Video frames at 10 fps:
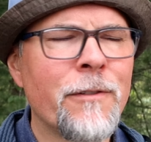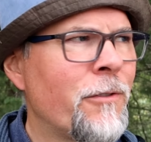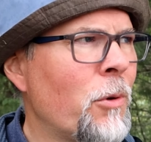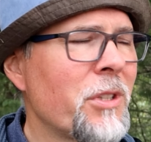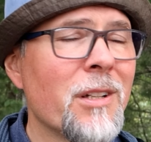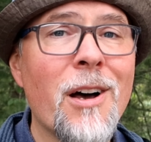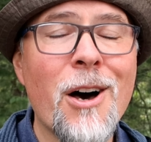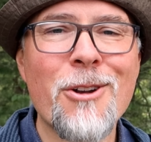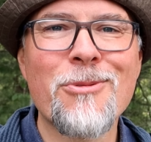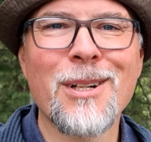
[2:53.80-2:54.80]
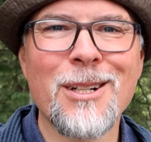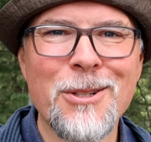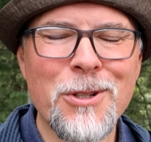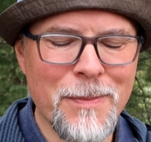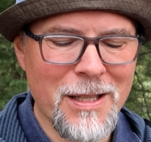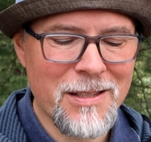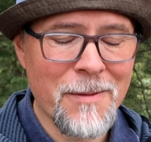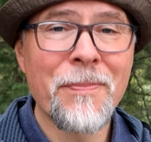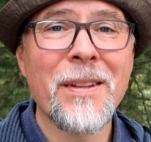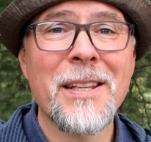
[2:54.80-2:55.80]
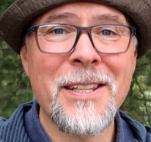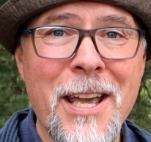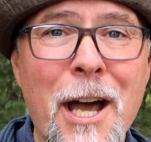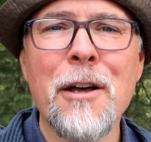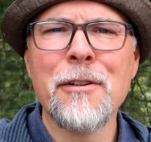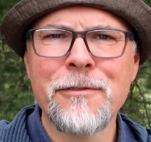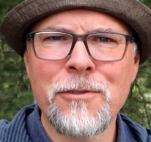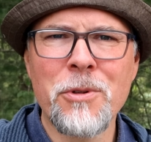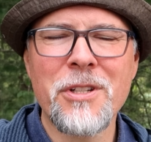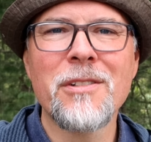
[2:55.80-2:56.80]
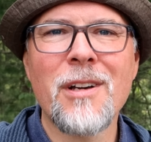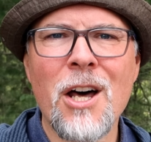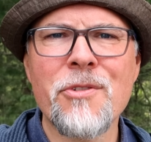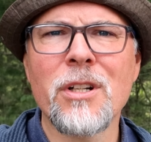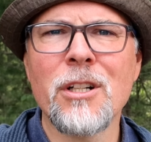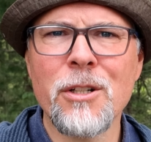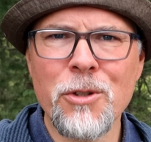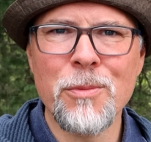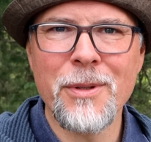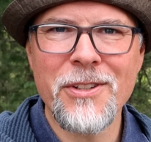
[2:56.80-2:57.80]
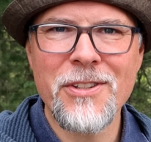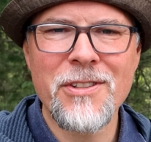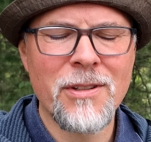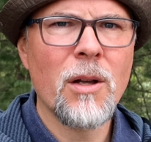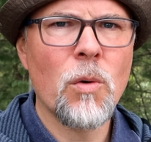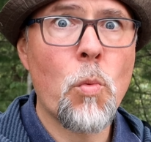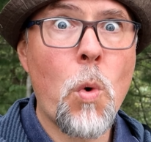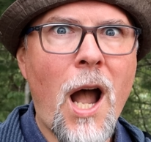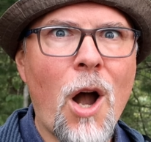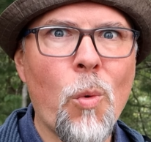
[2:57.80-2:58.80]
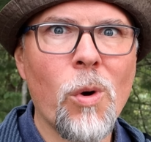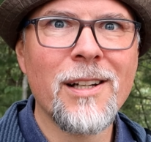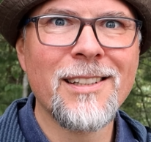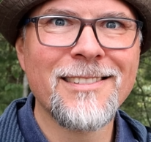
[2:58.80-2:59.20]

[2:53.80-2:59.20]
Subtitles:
of 1400 lumens. Yeah, 1400 lumens. Wow.